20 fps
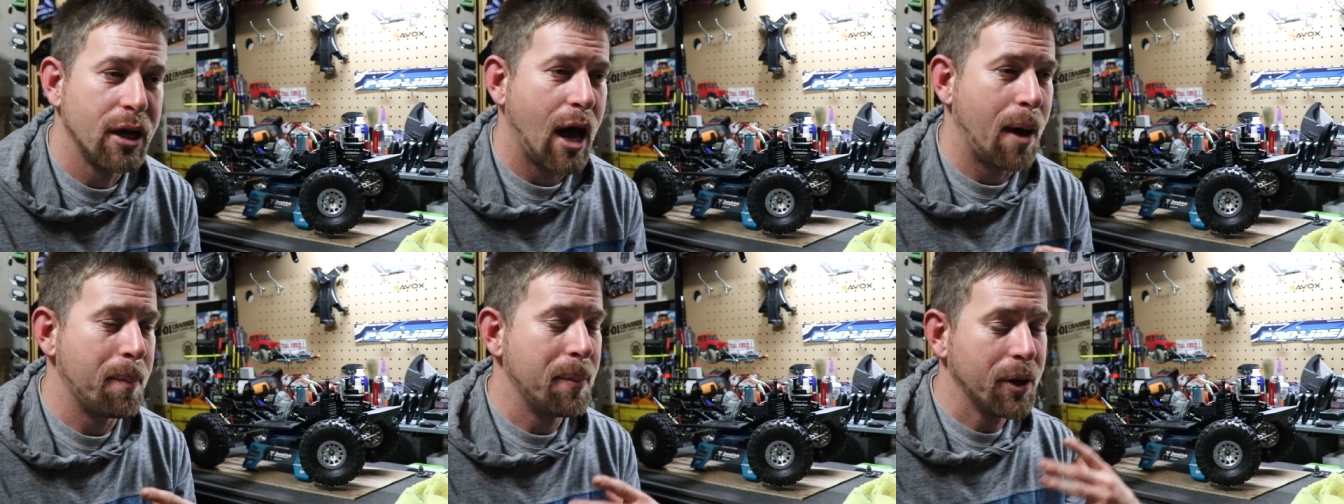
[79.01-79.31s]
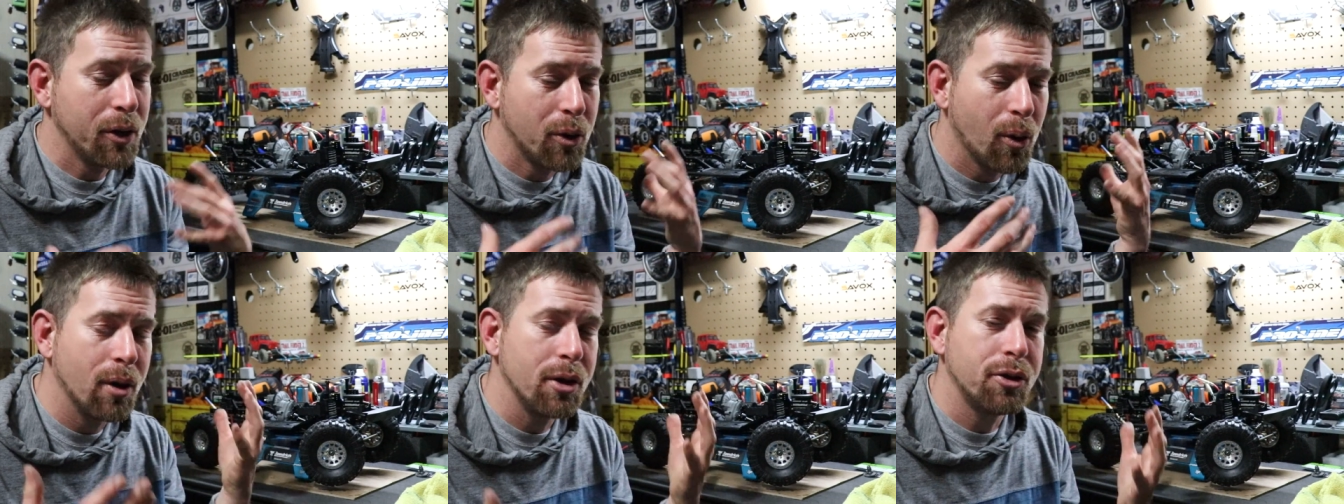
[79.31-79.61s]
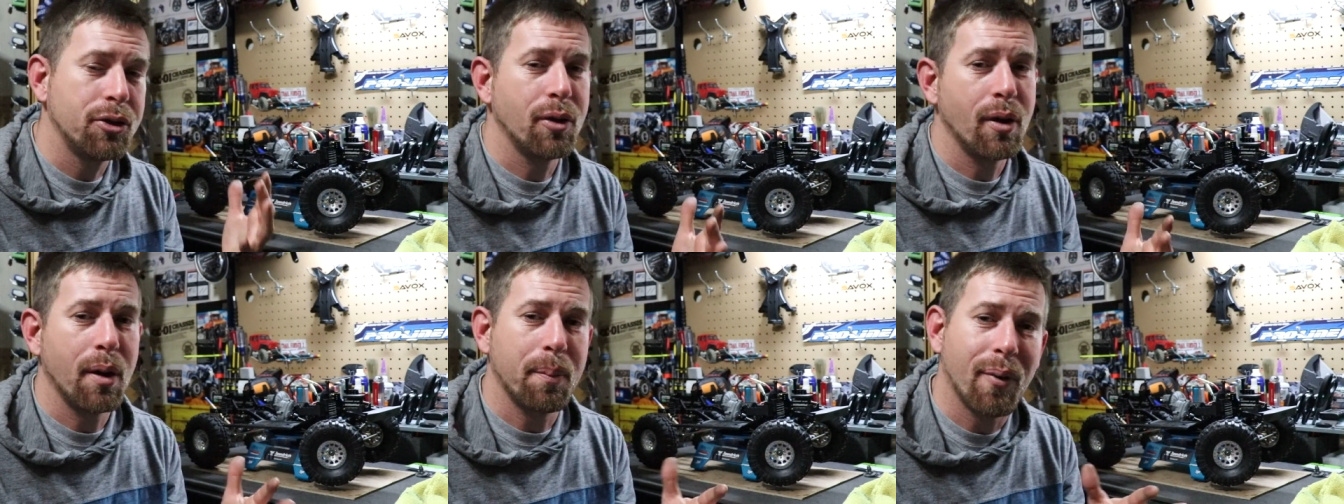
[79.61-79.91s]
I've been
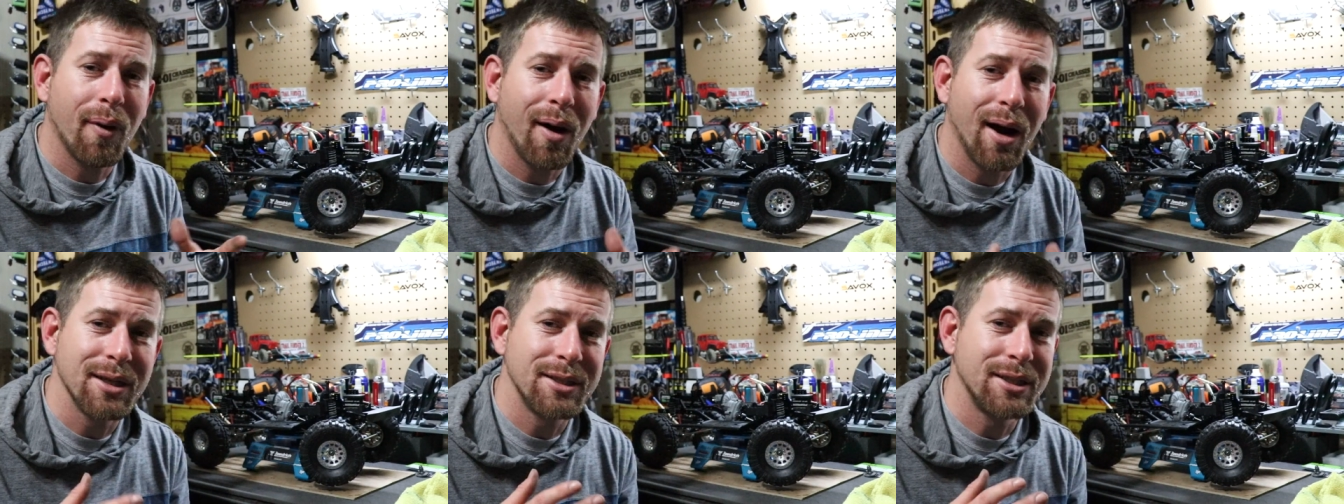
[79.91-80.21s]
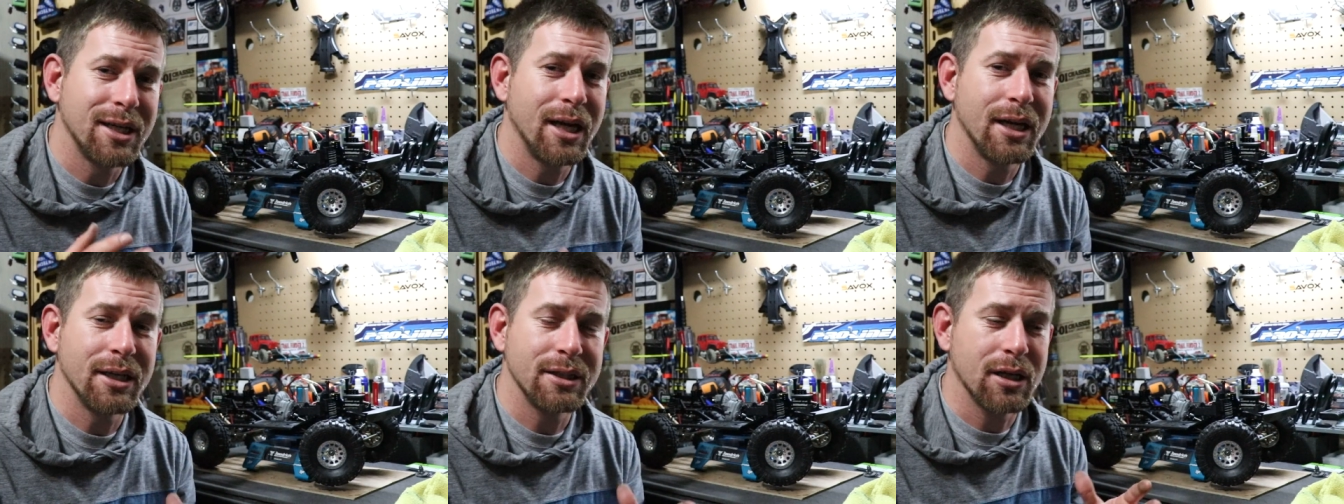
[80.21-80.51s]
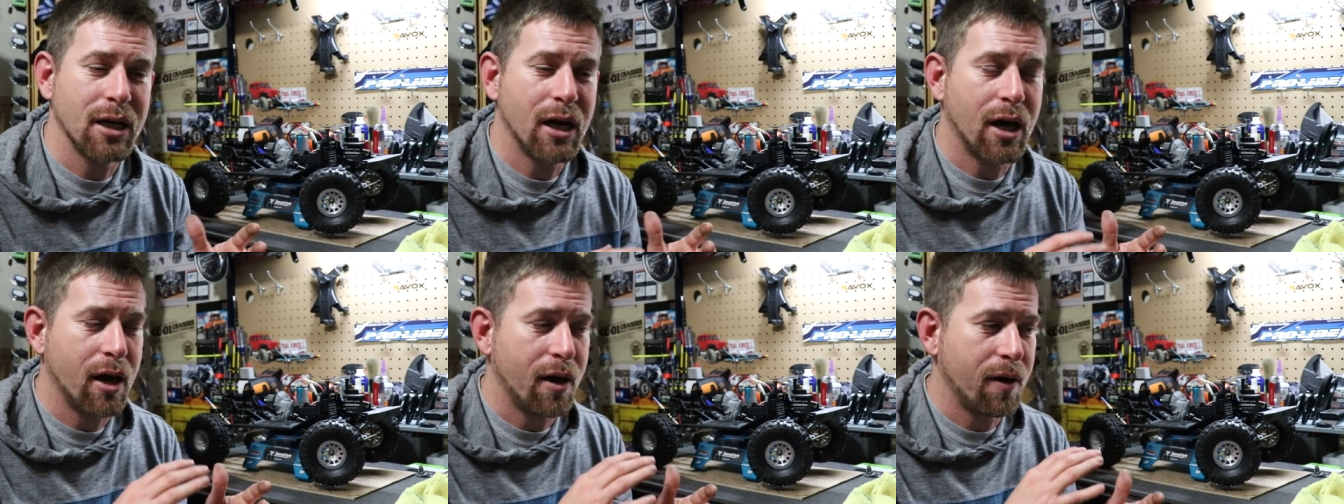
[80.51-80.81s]
going through the
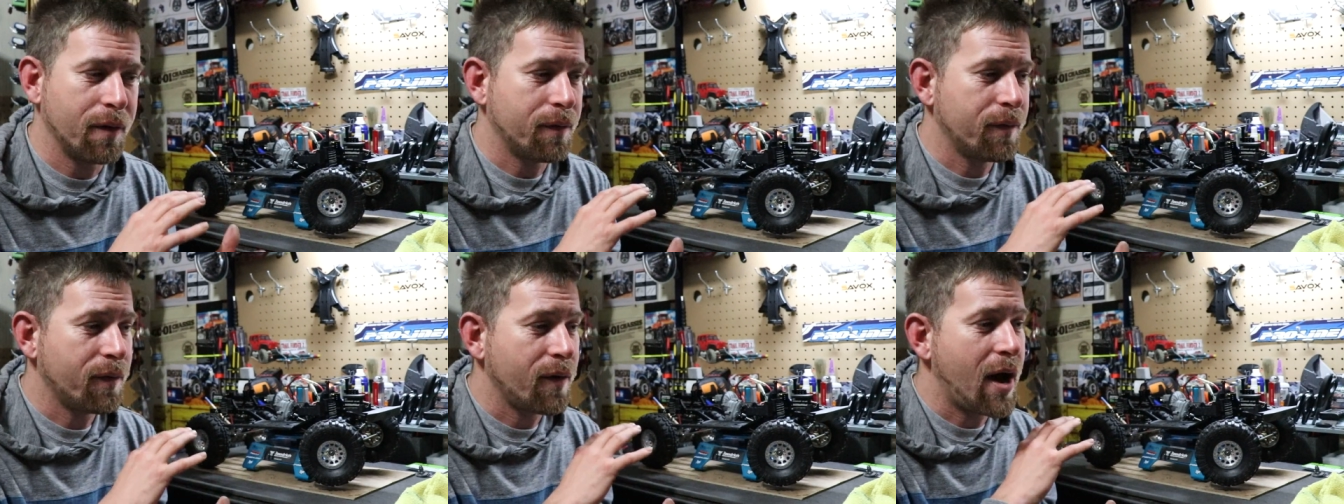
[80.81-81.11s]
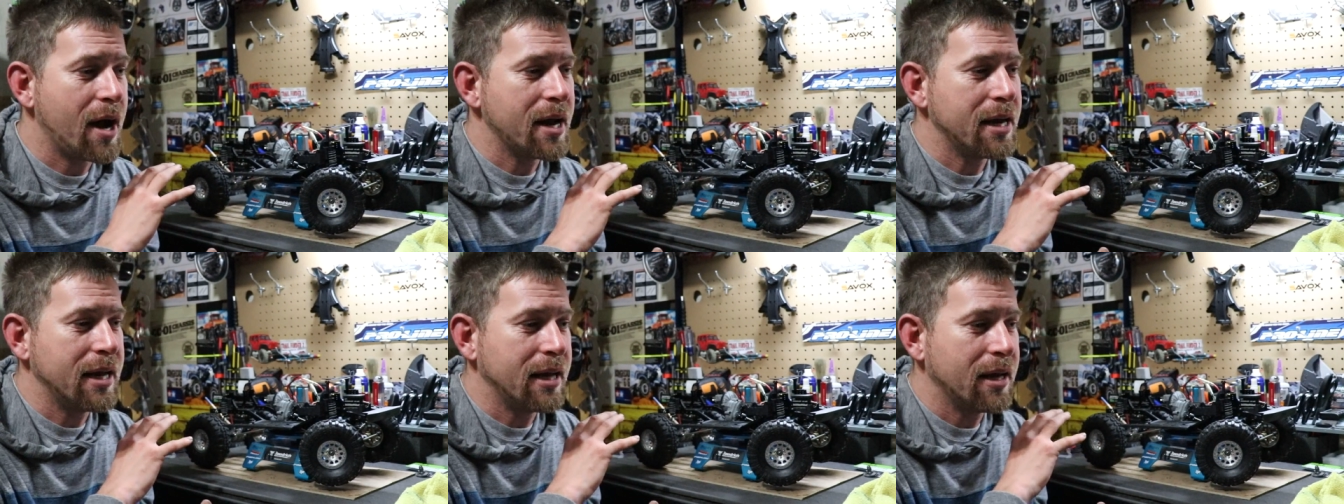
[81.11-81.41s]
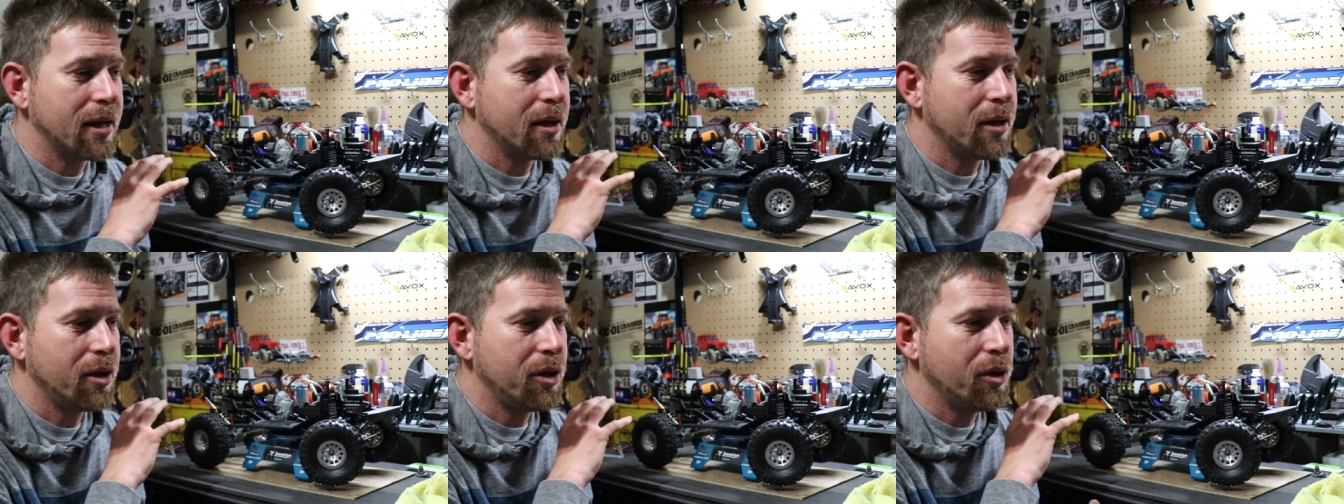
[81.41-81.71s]
process of
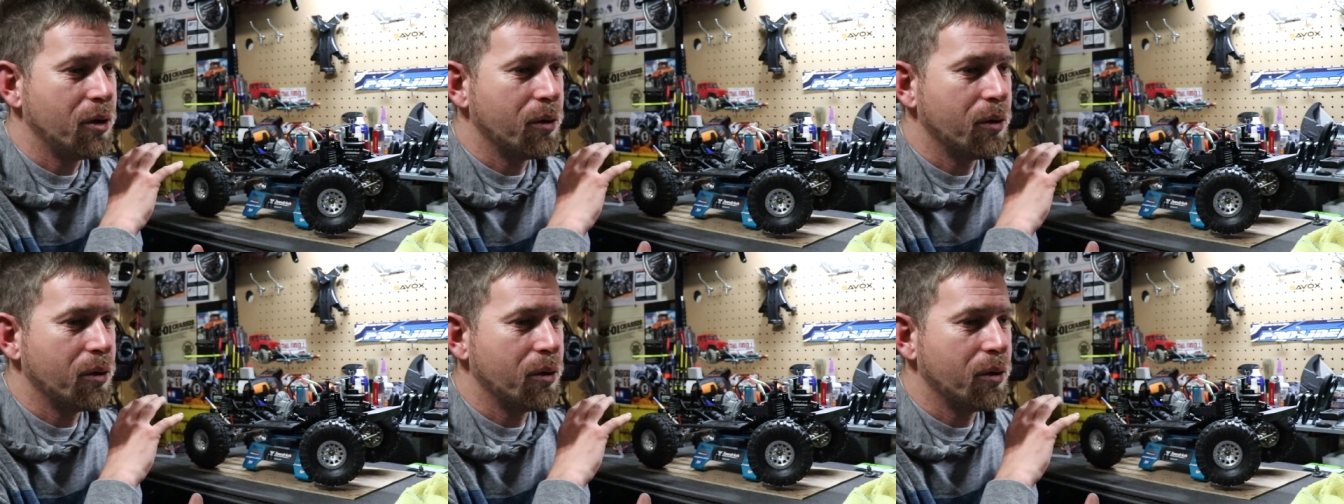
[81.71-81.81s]
finding,